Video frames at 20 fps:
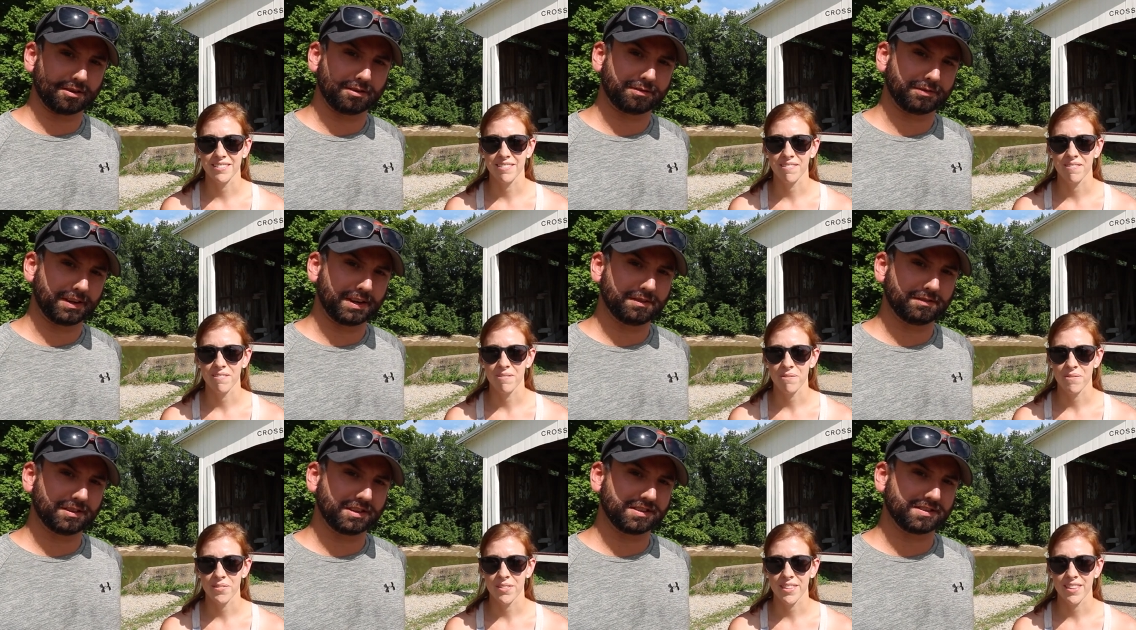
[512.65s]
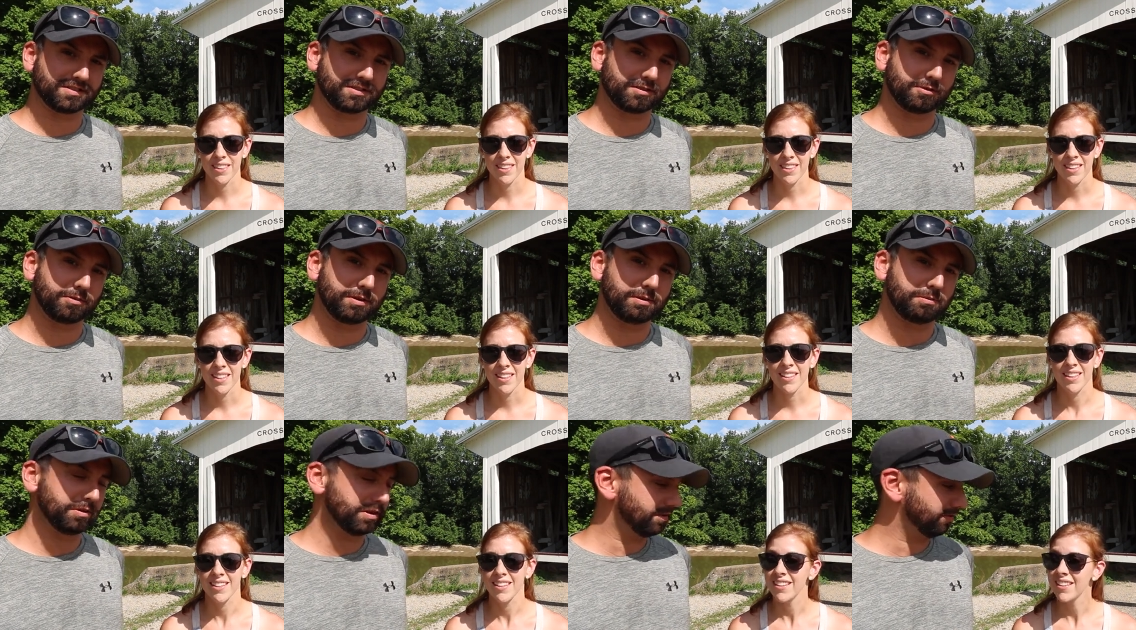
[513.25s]
Speaker 1: our favorites, so
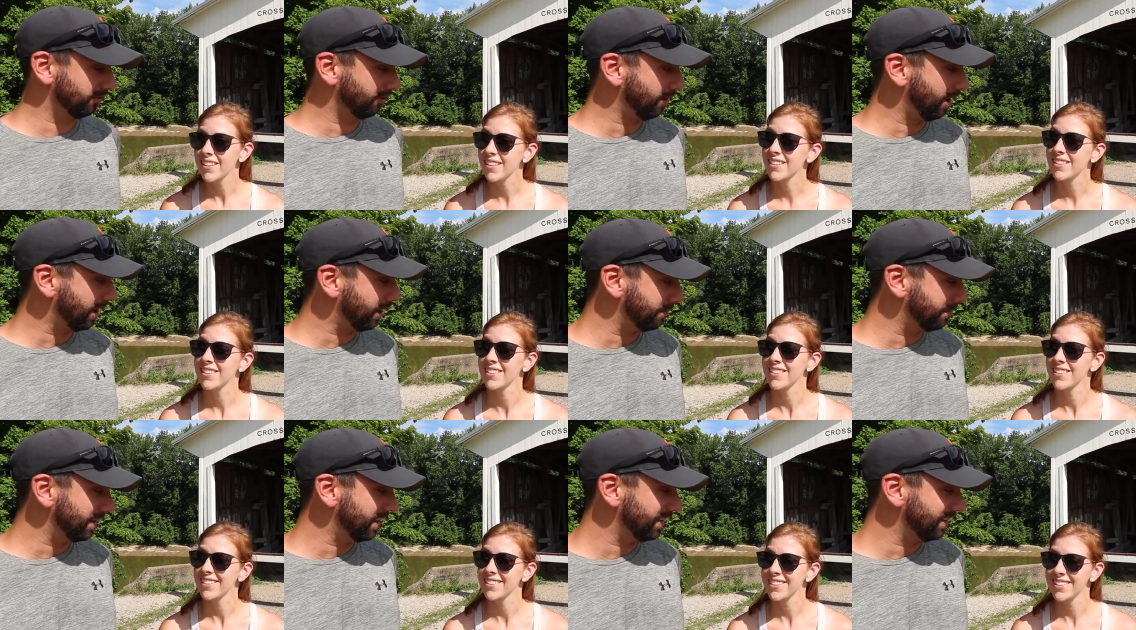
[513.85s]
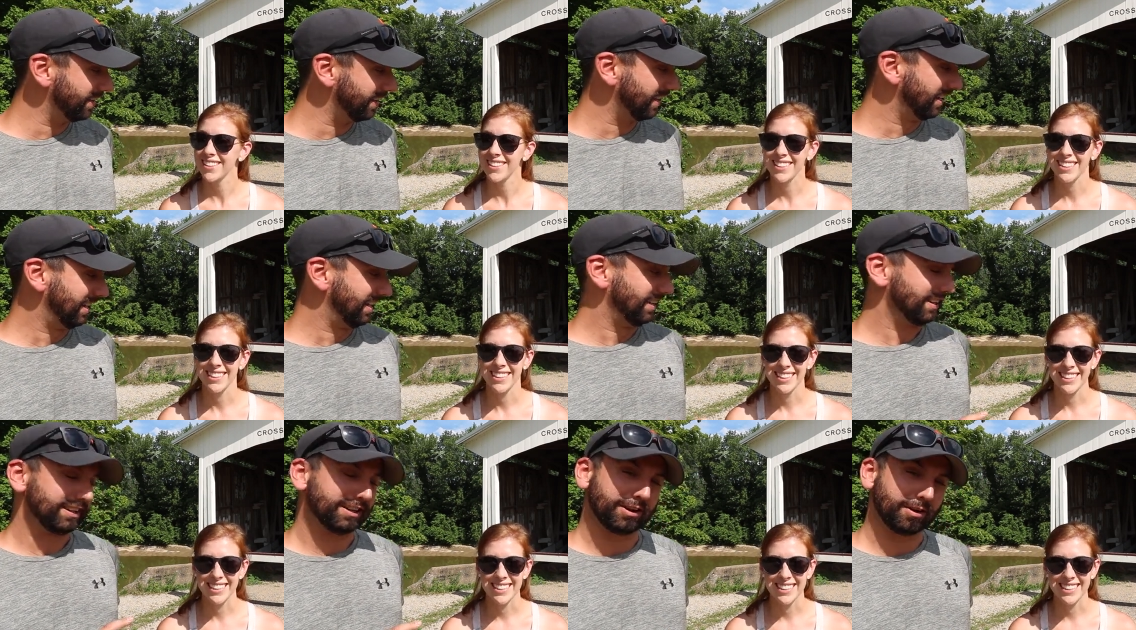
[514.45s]
we wouldn't recommend
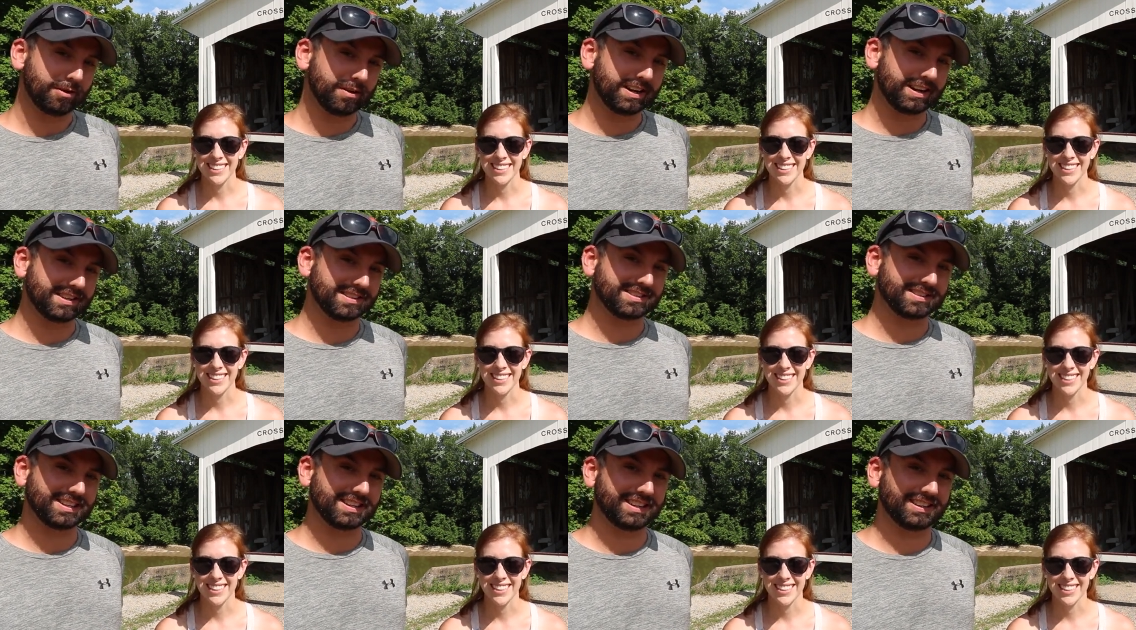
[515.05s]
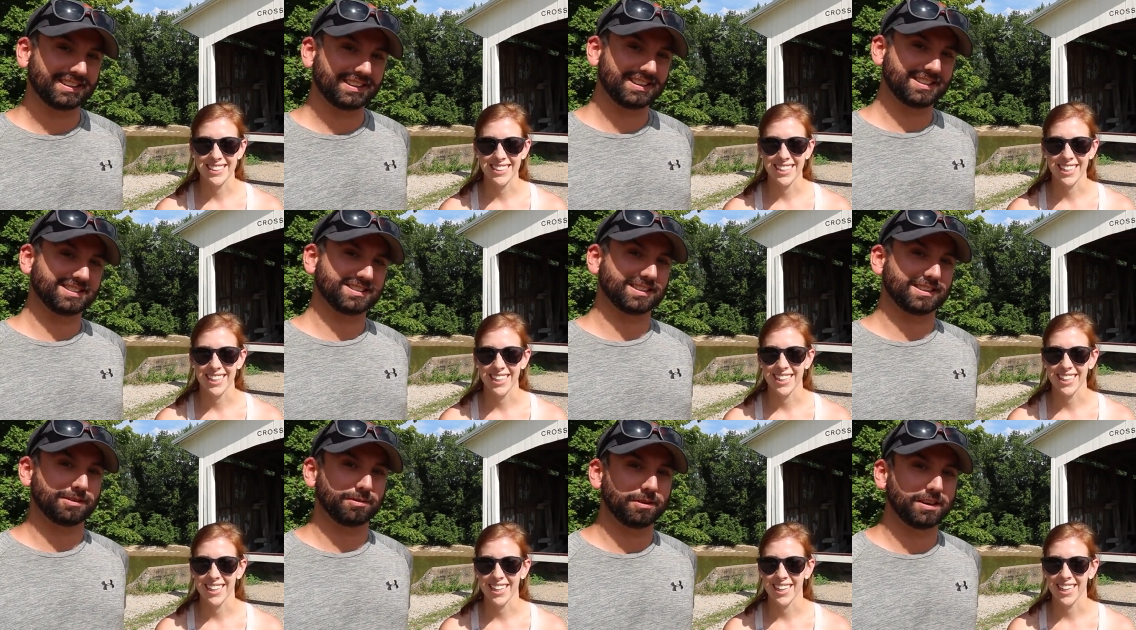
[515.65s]
going and seeing these
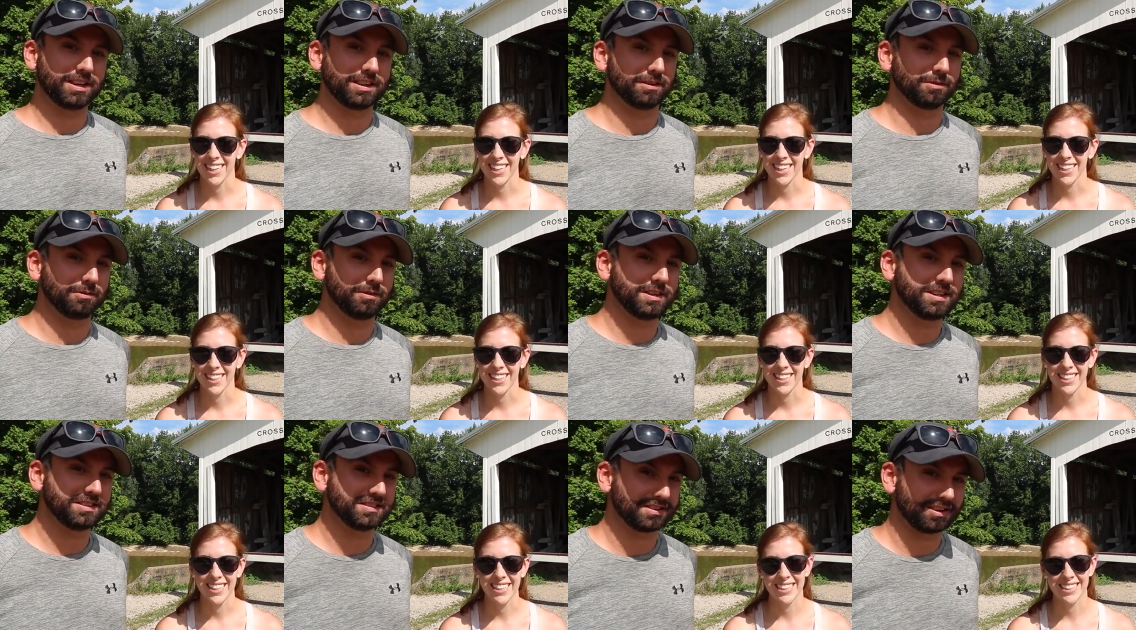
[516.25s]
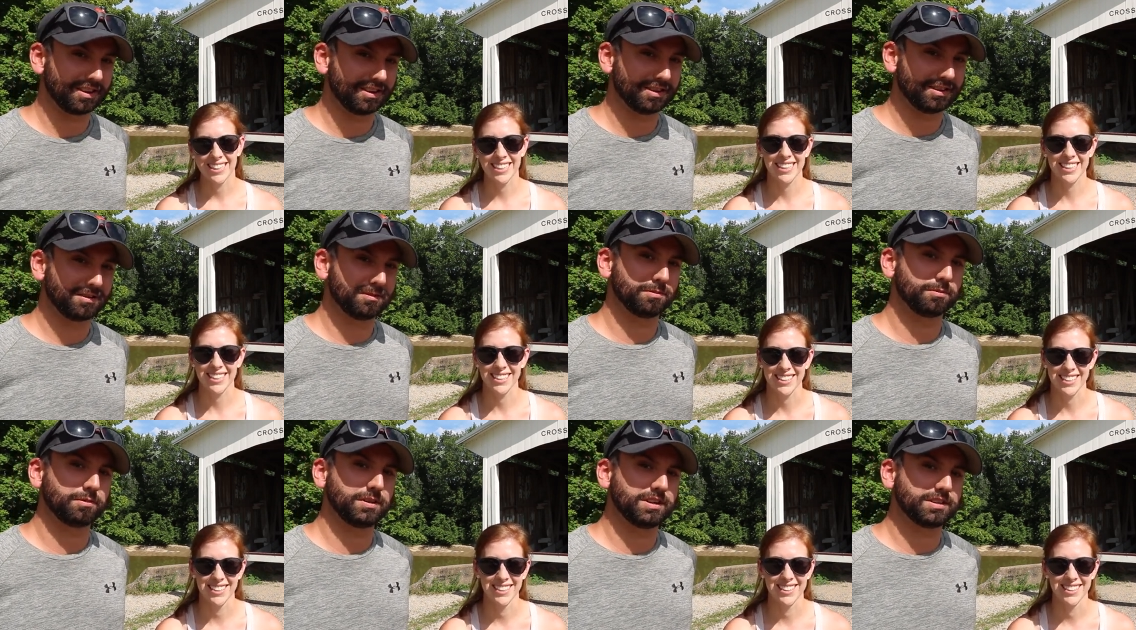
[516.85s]
in the way that we saw
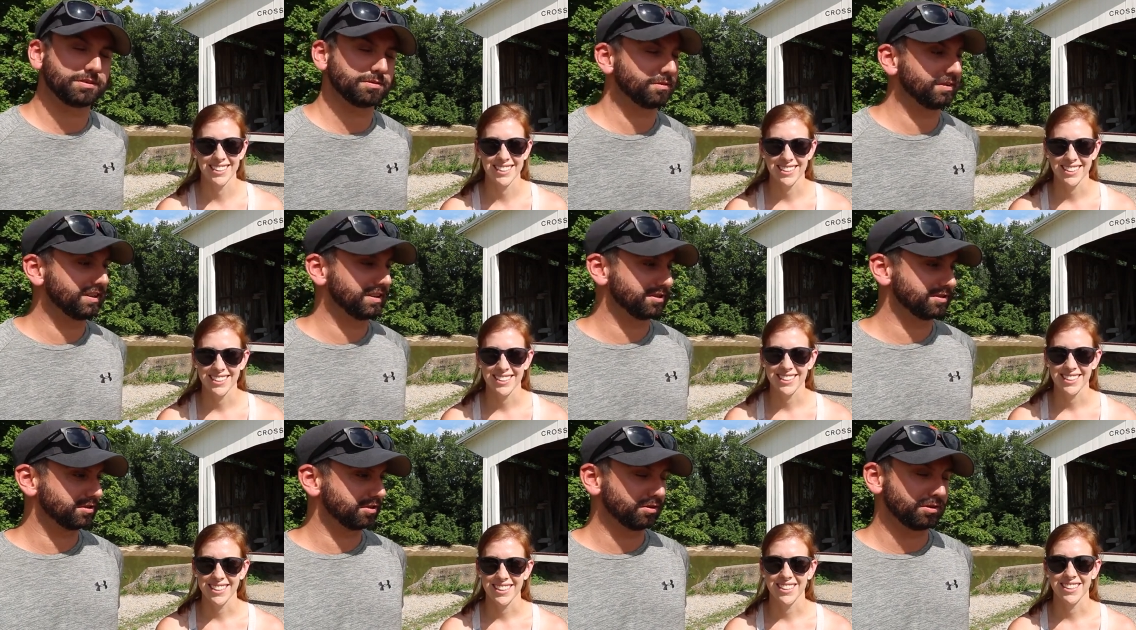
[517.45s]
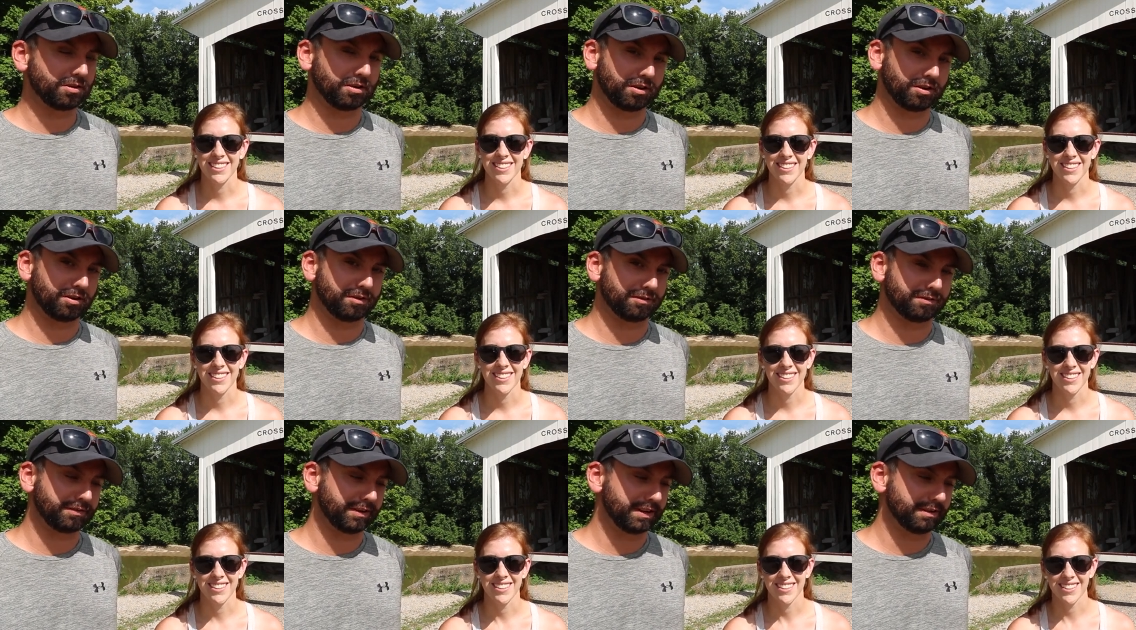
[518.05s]
them. We just wanted to show you our
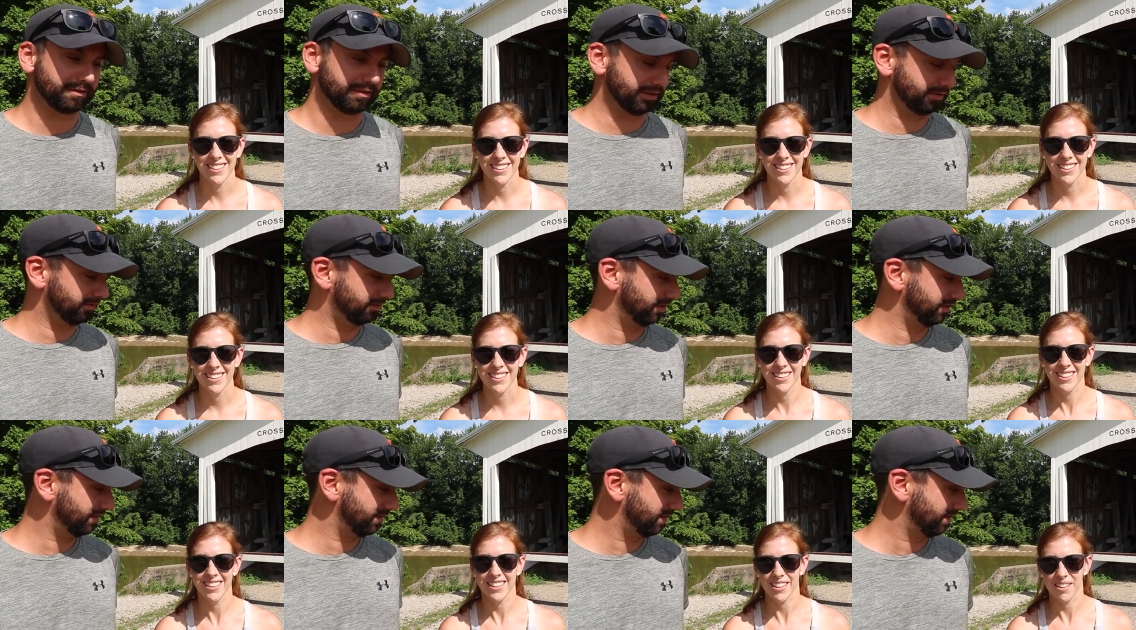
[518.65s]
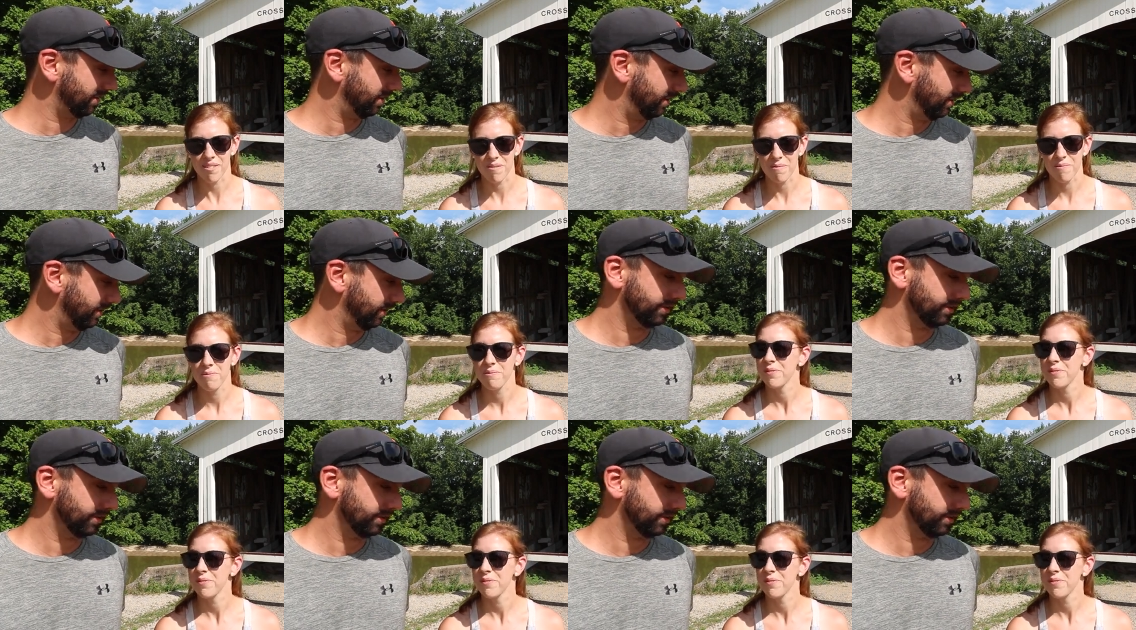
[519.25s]
favorite ones. Uh-huh.